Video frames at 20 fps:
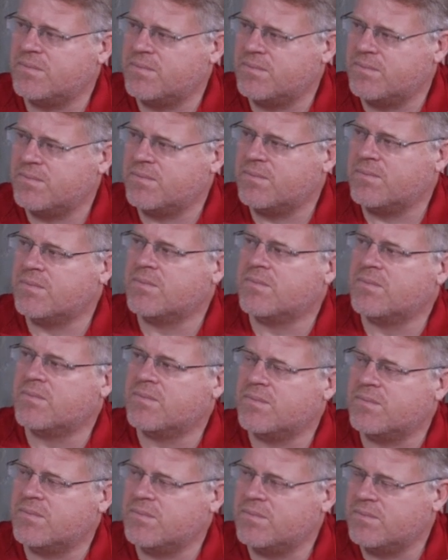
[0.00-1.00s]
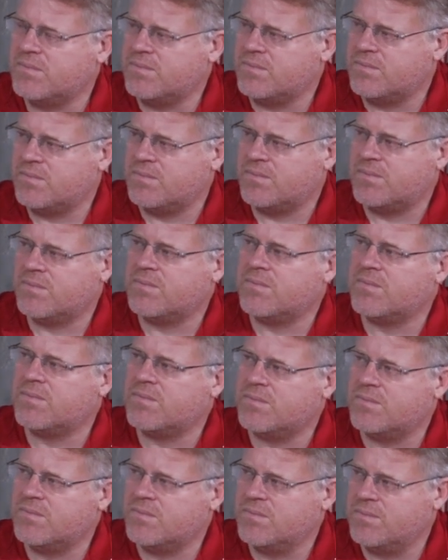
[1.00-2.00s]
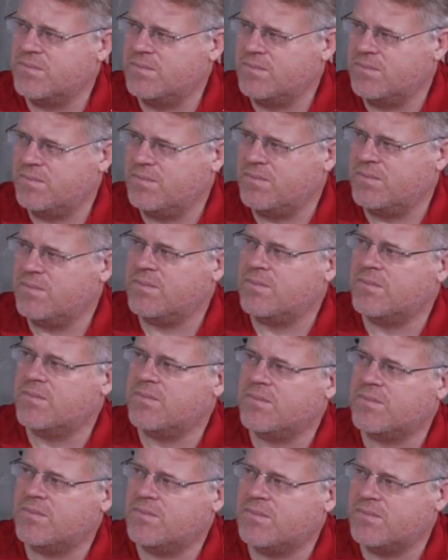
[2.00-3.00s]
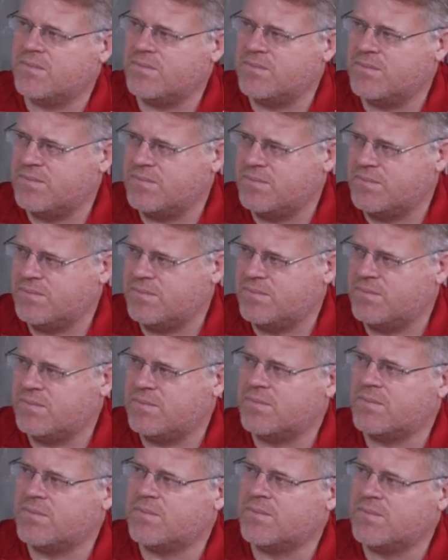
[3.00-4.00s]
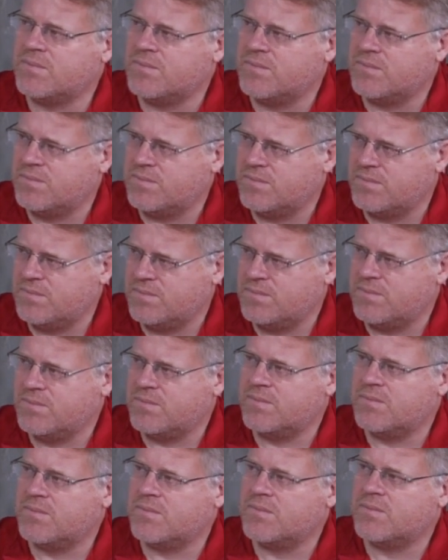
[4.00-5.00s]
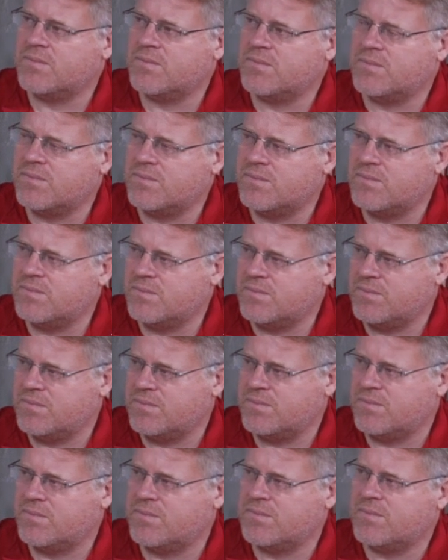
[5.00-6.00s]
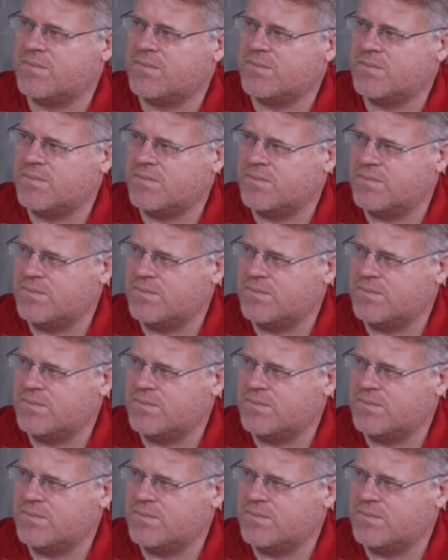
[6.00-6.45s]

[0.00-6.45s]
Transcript: (silent)